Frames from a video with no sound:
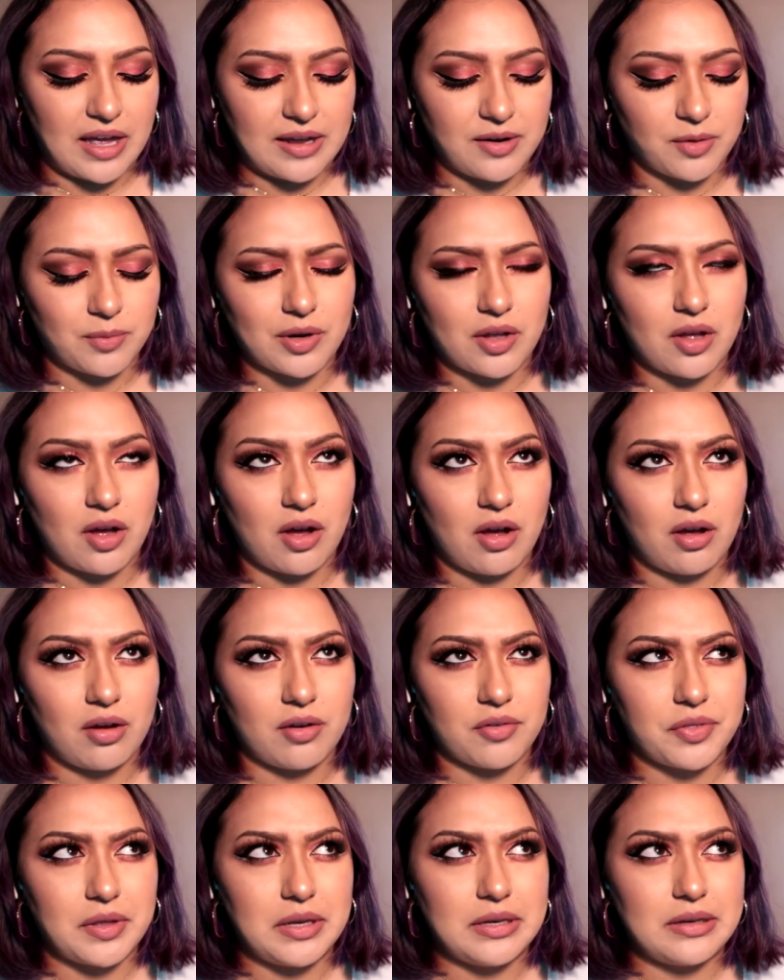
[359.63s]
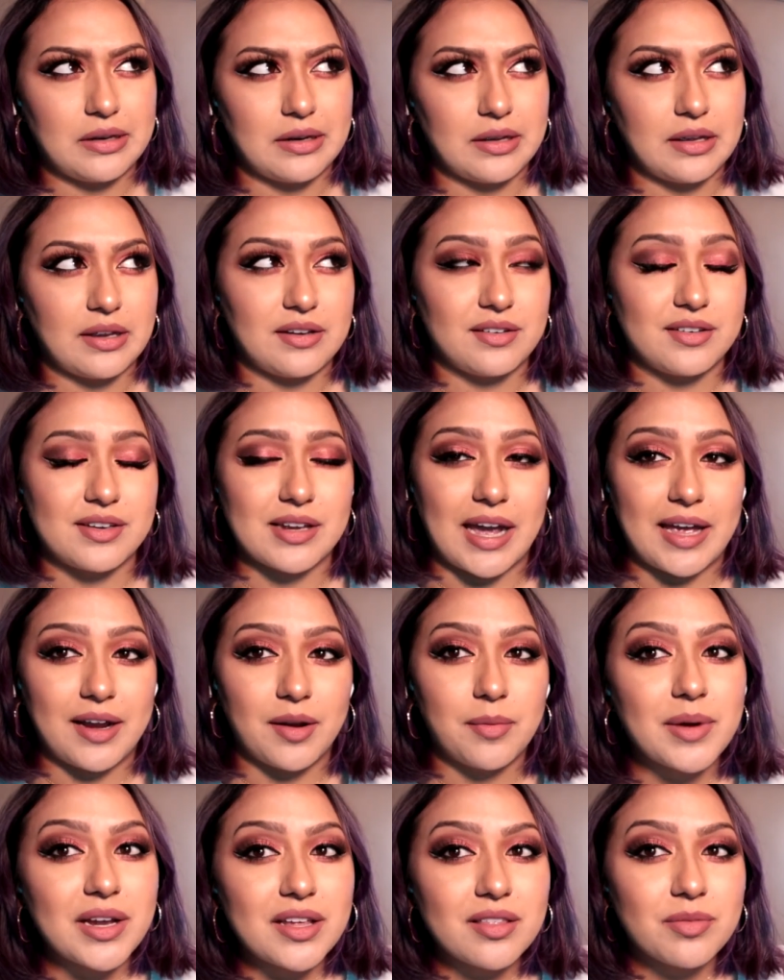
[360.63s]
I don't recall if they did it in
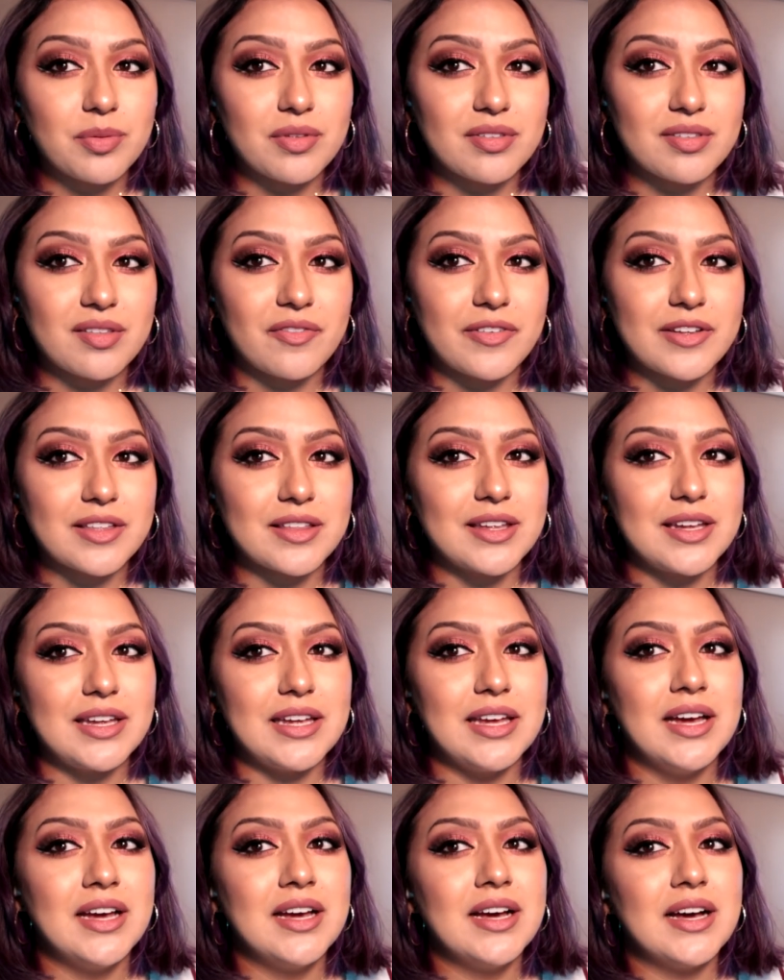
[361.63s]
Dynamite specifically.